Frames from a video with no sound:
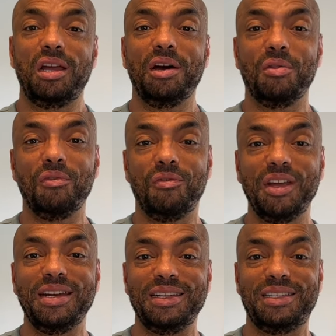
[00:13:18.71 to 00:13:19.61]
health and
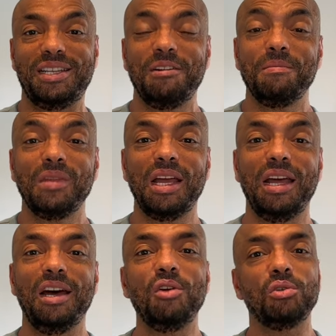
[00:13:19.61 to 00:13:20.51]
fitness,
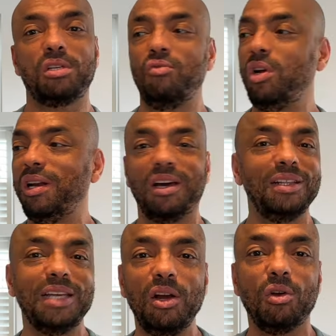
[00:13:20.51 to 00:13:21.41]
and I also really
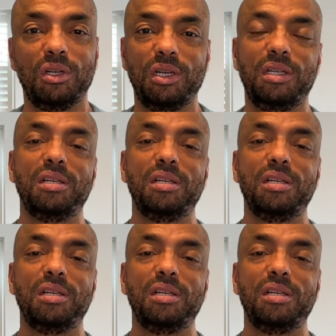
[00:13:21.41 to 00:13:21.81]
like technology.